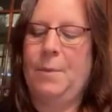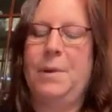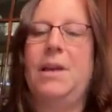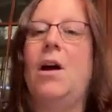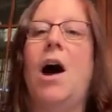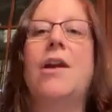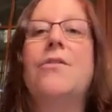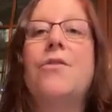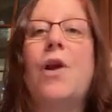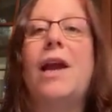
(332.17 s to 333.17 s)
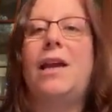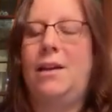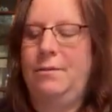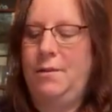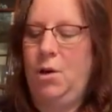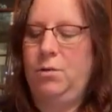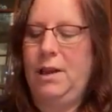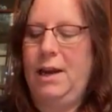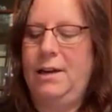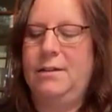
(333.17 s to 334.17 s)
Be not afraid, O
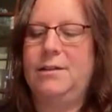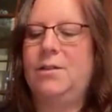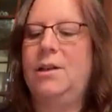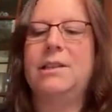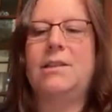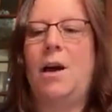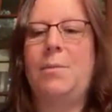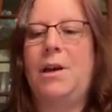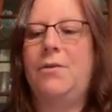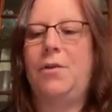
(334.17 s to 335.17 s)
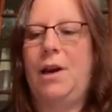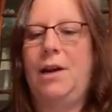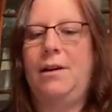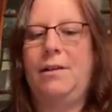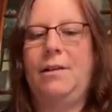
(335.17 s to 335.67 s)
land. So let's not be afraid.